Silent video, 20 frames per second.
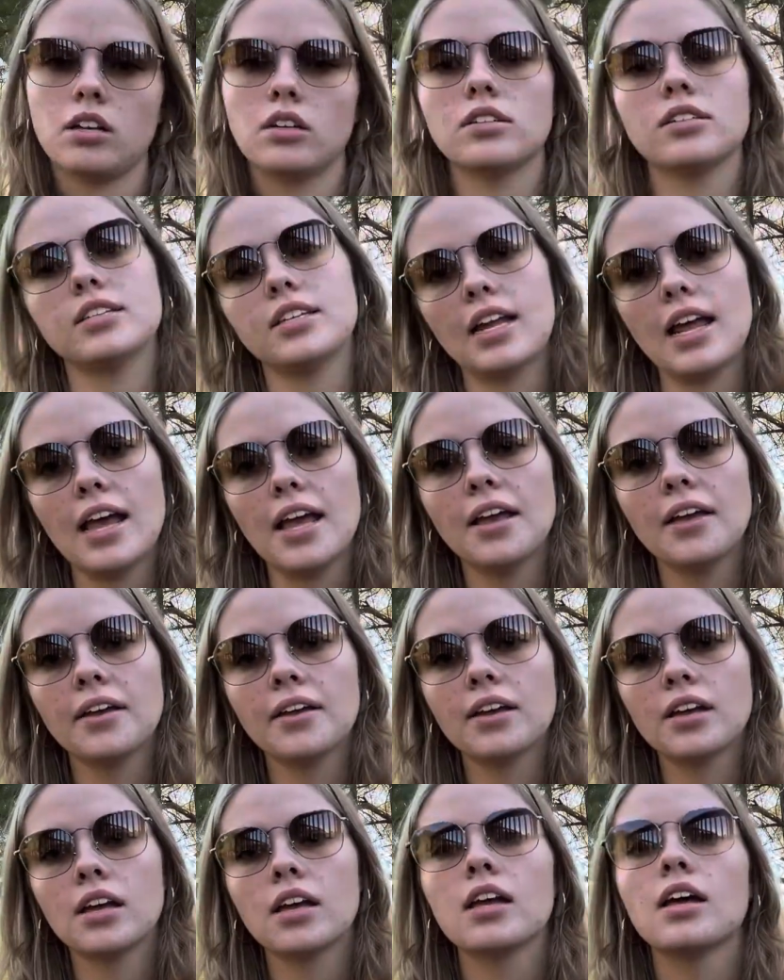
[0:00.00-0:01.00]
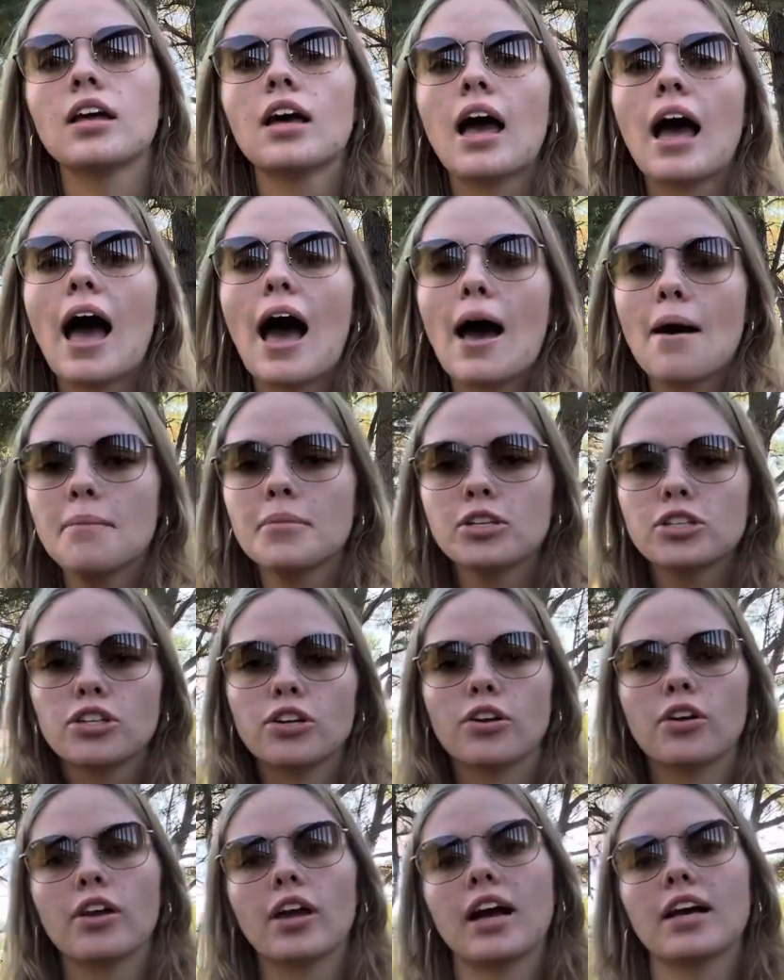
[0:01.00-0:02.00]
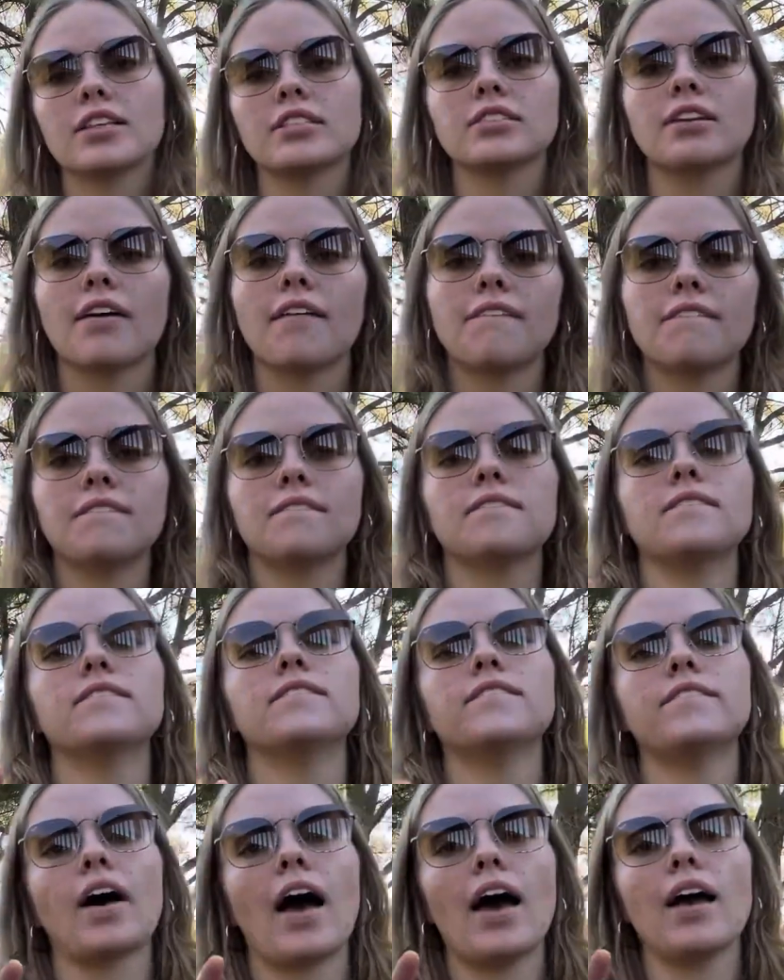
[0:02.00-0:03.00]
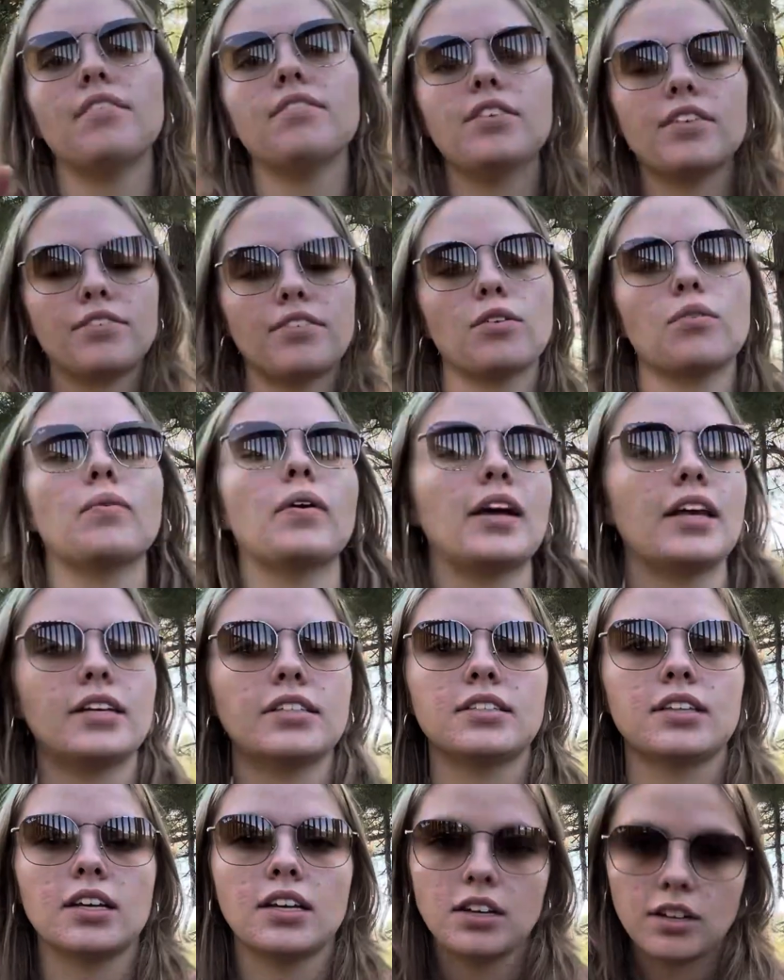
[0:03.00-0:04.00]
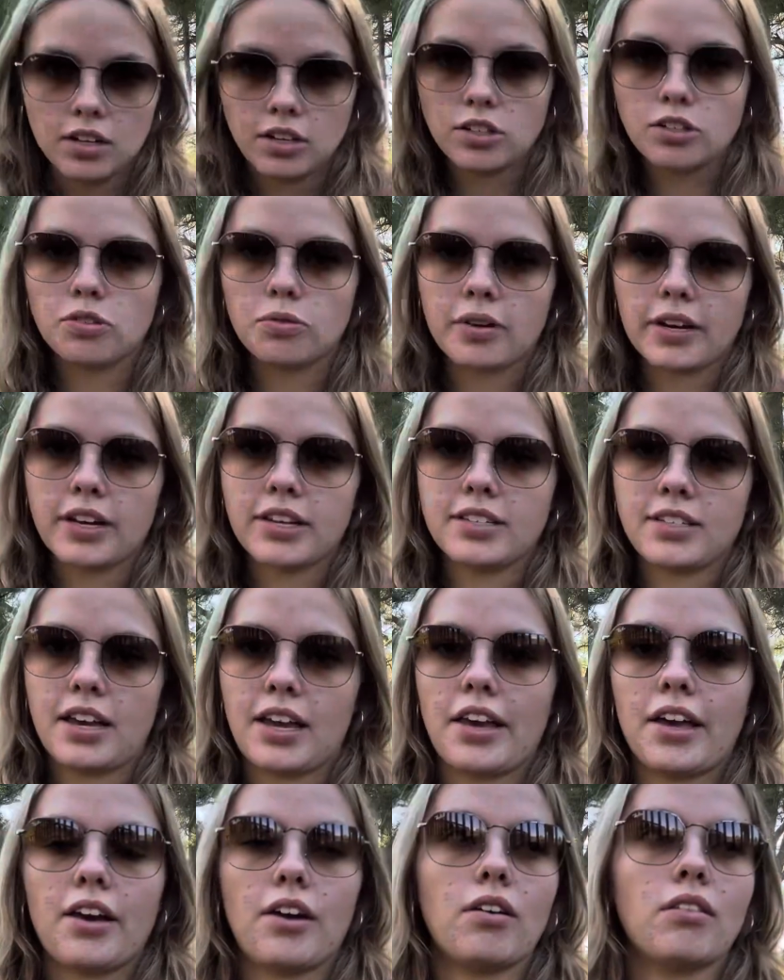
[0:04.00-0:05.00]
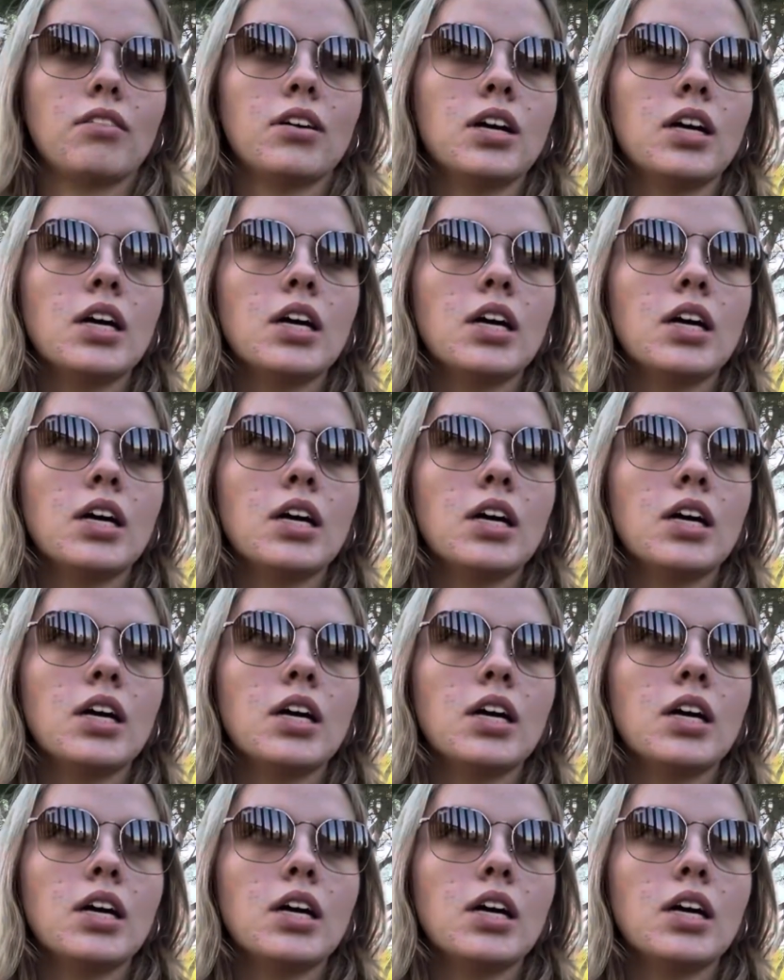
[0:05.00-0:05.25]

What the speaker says: Today, I'm going to show you guys 5 different ways to rig a Senko.